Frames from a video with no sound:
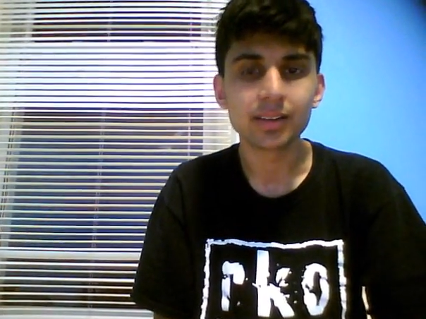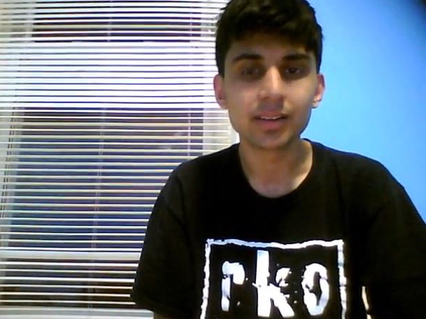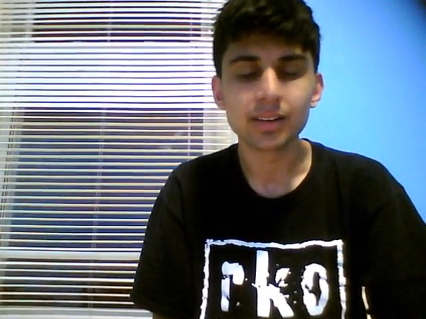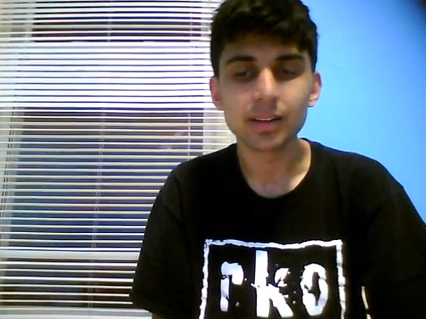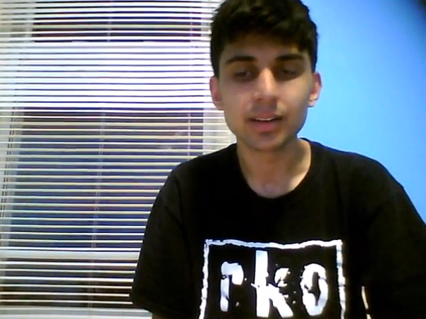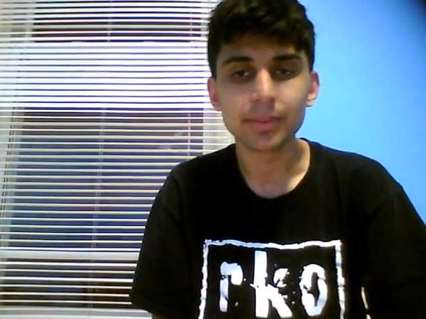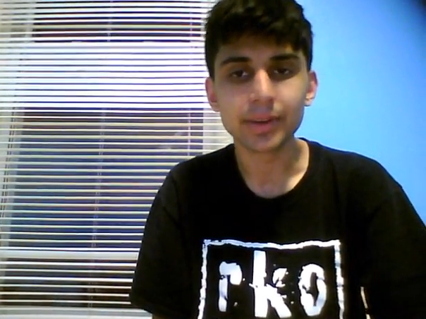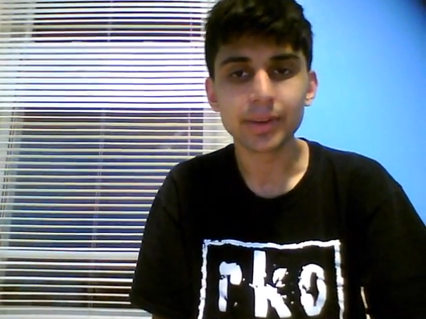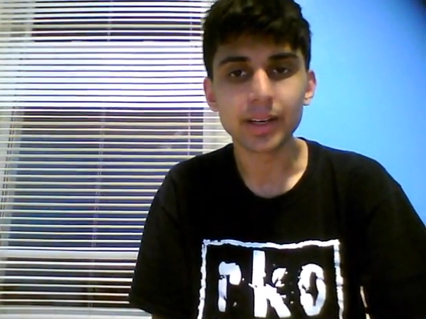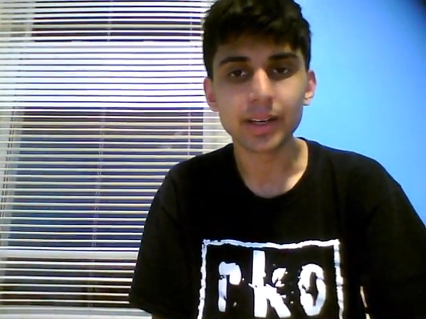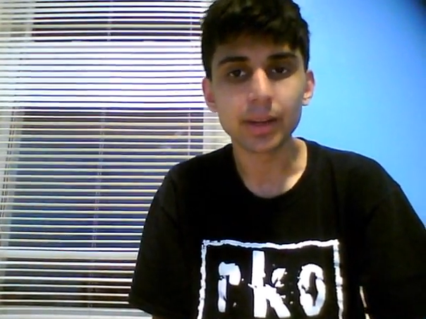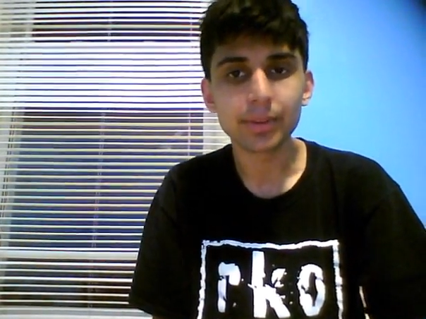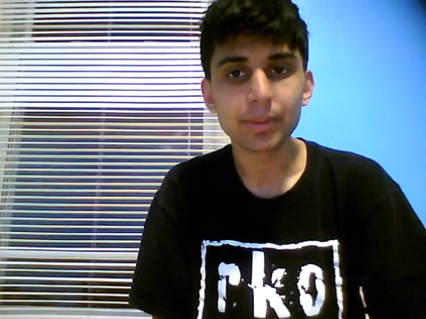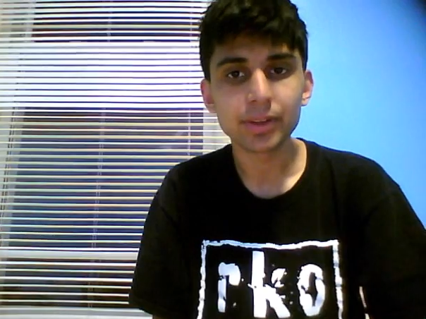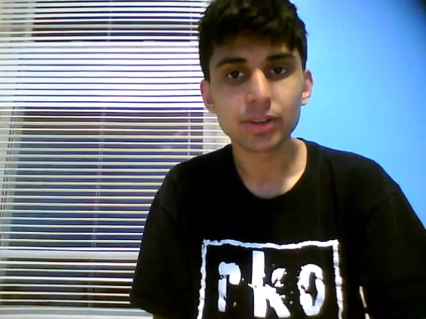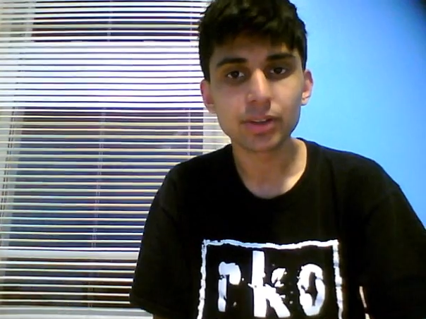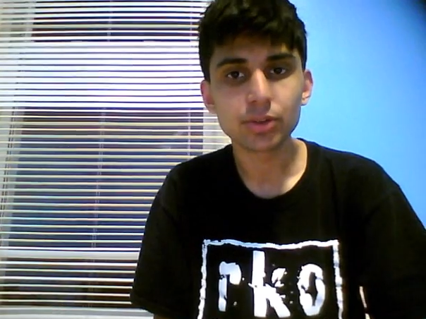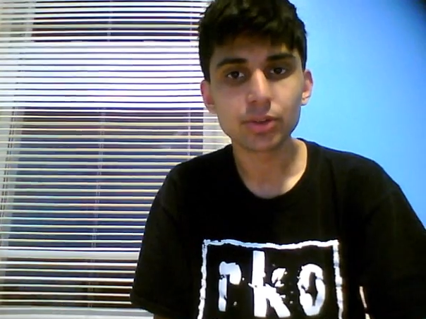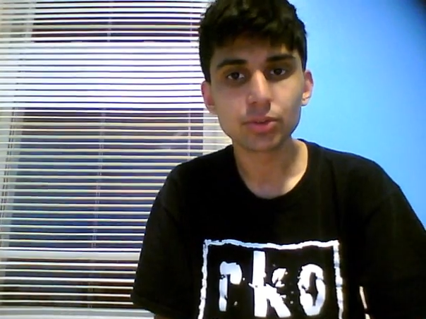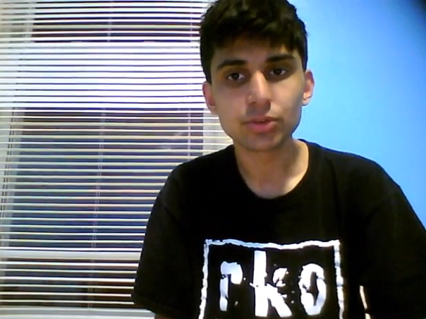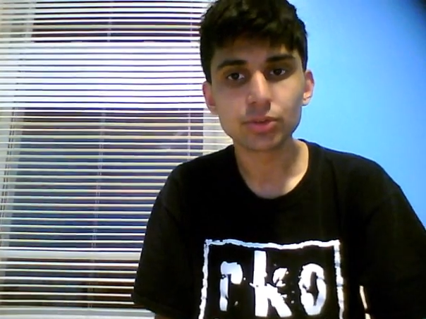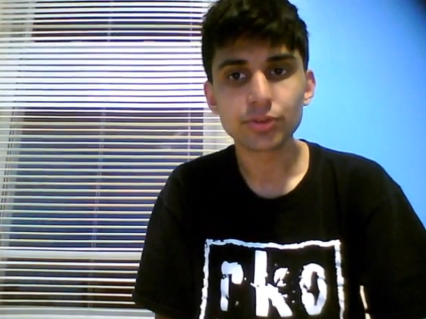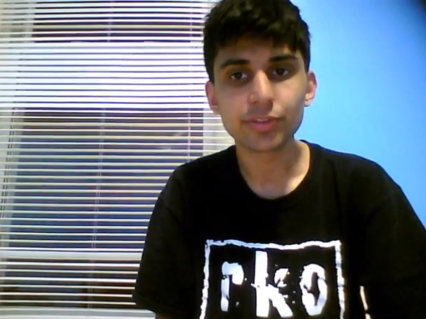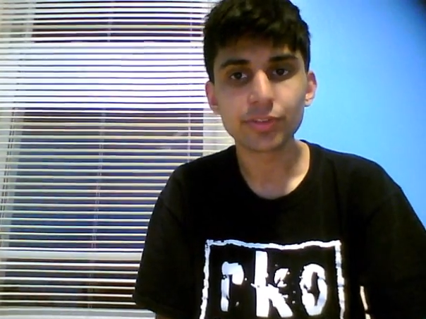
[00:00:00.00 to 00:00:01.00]
I mean, I'm a
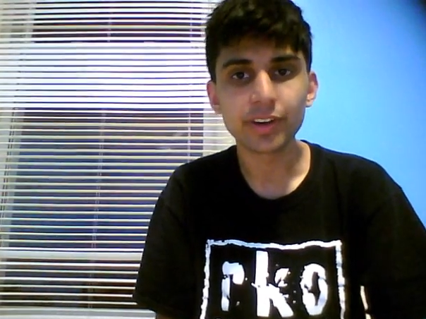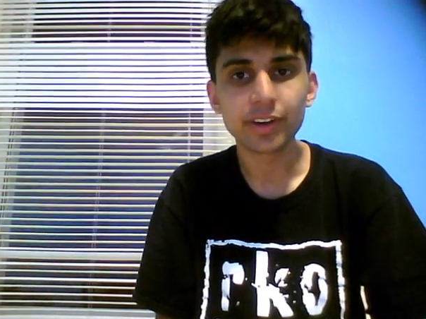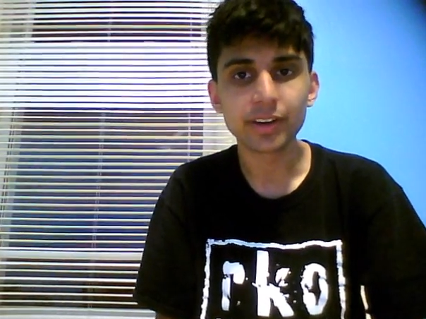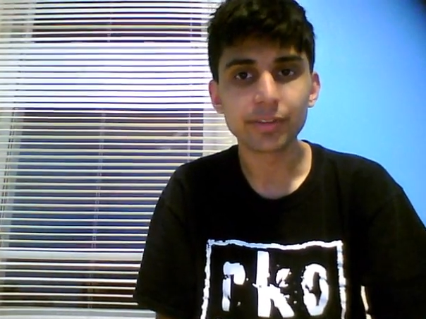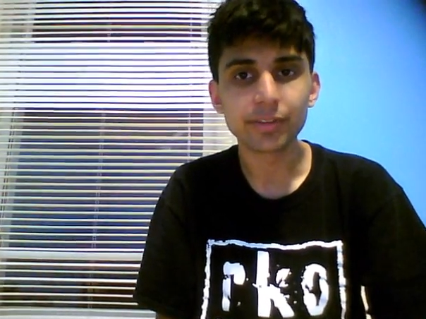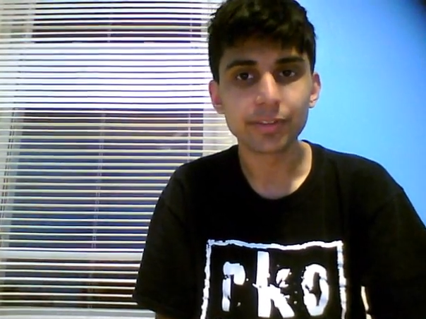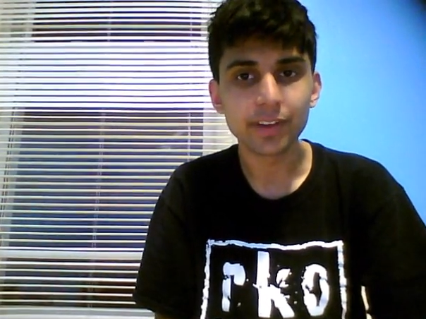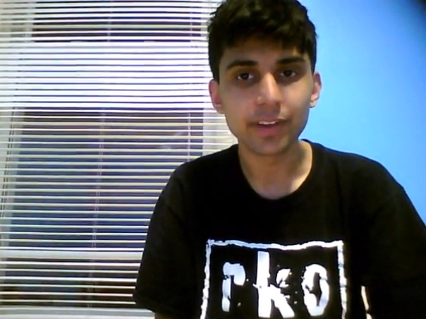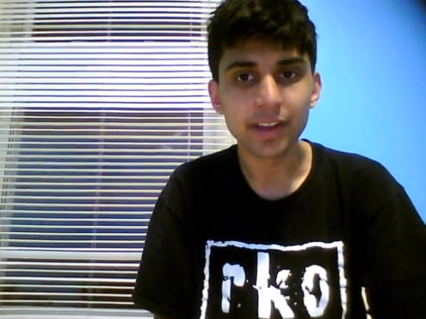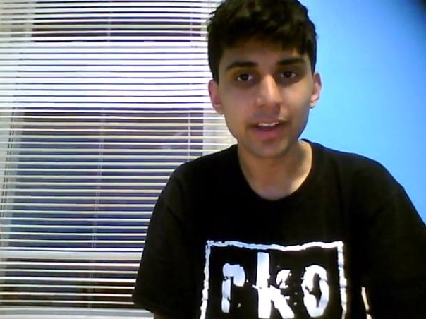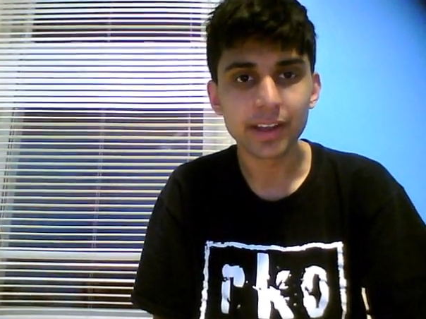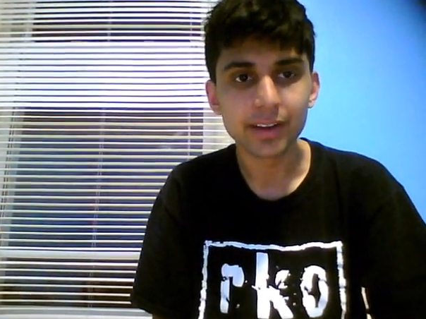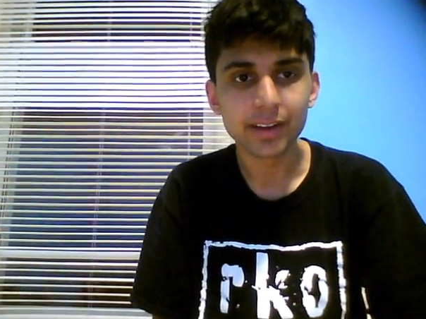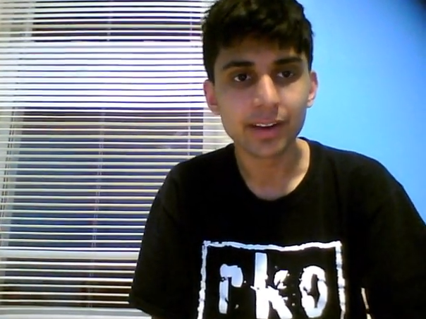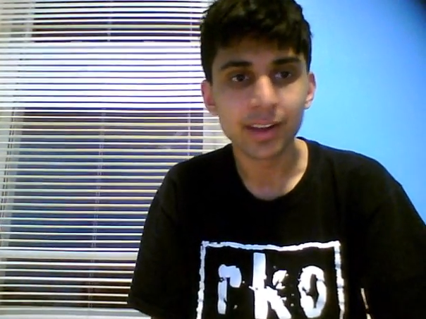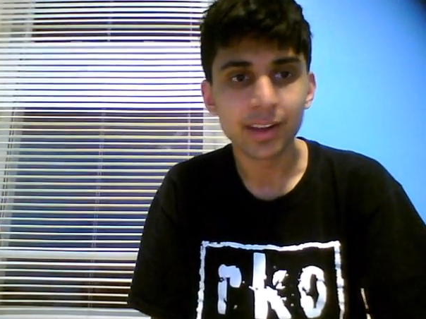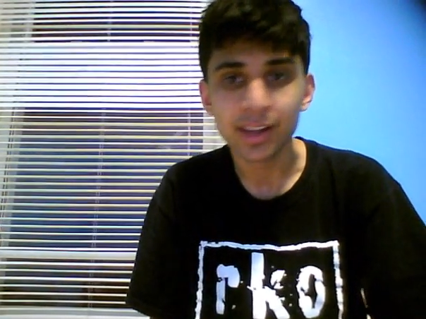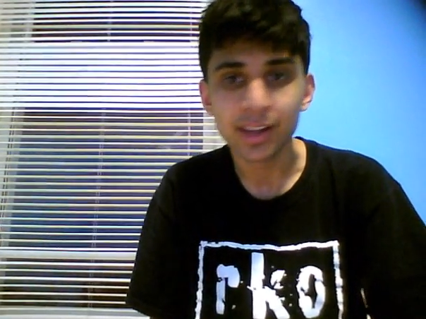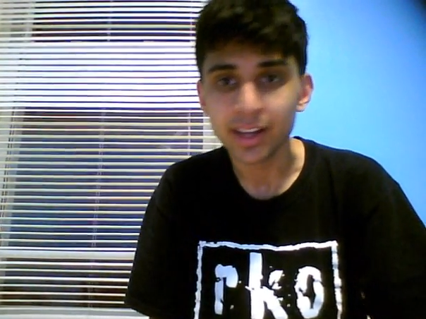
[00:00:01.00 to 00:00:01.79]
huge Freddy fan,